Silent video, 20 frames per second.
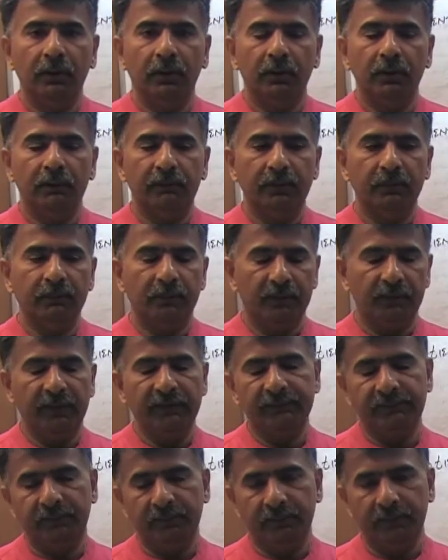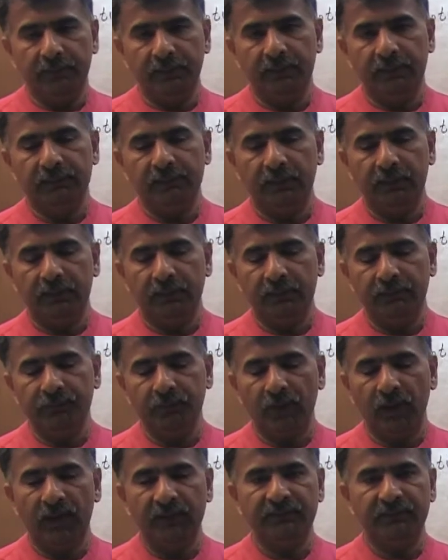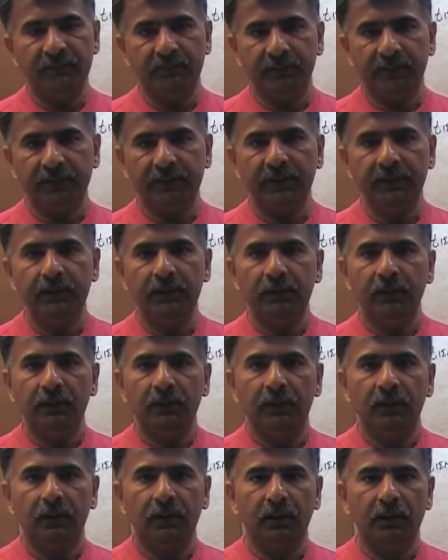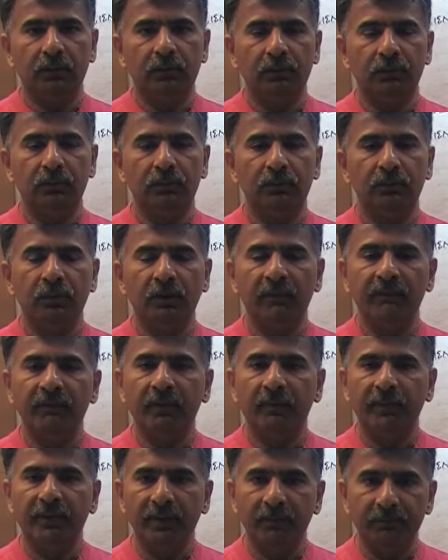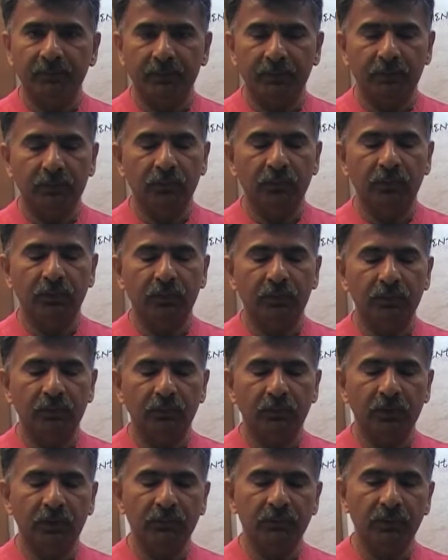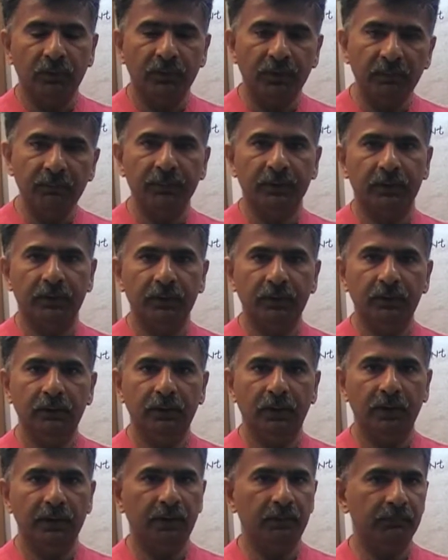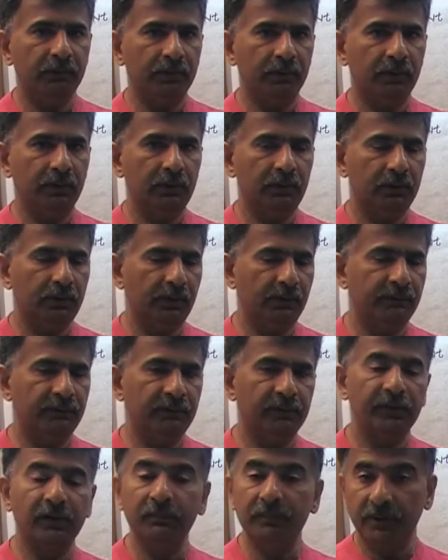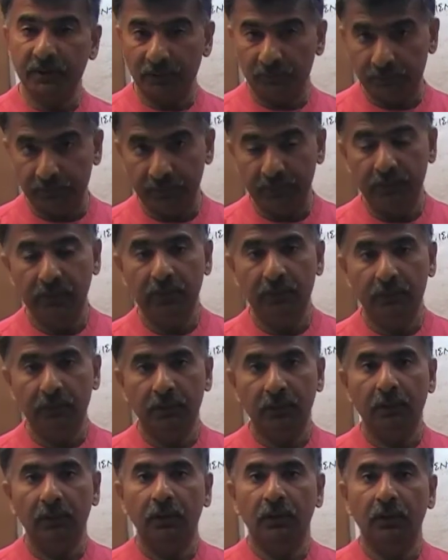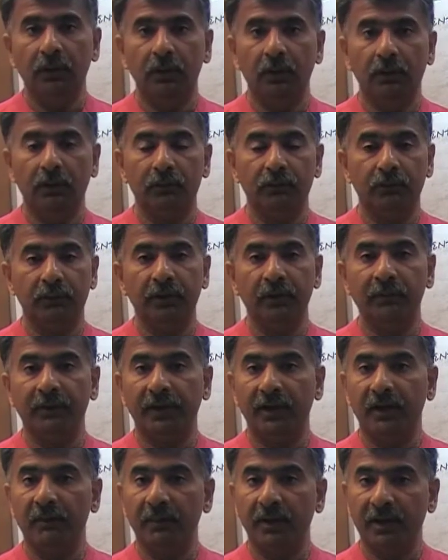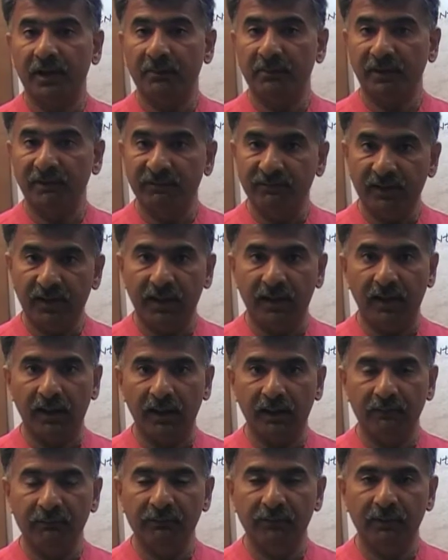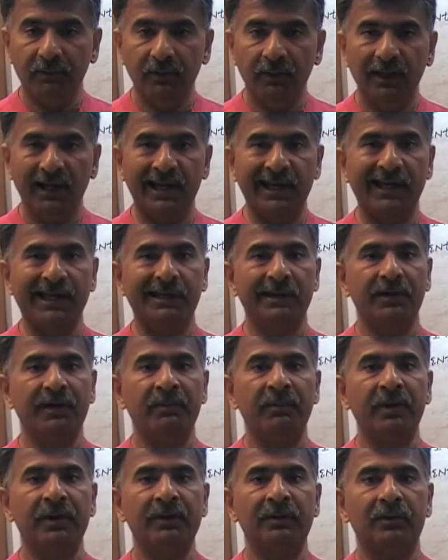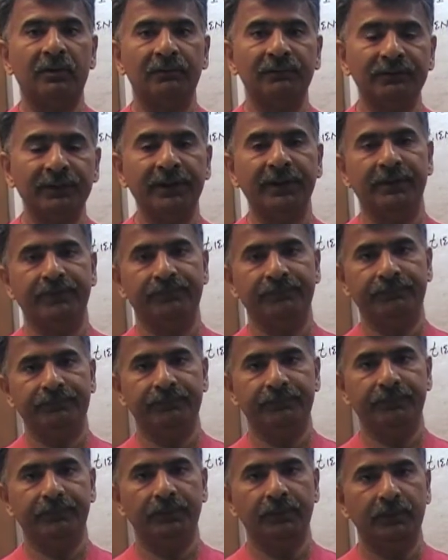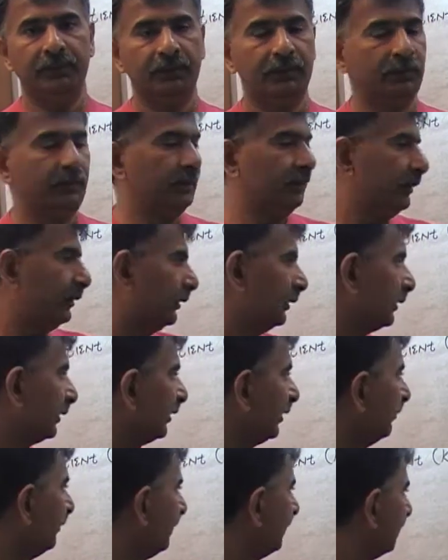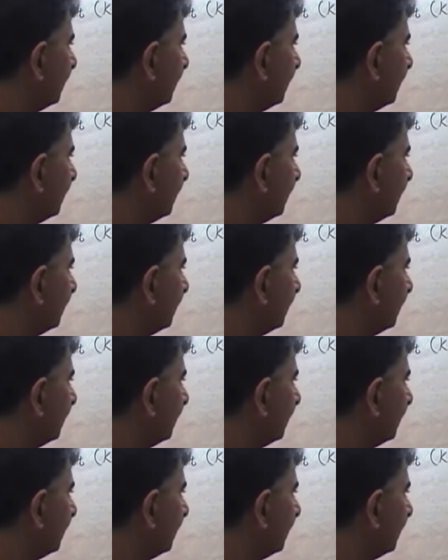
some let's if you ask somebody uh, to to give them a number to give to give you a number a number let's give me a number uh, so that when I divide it by five I get a remainder of three. Give me a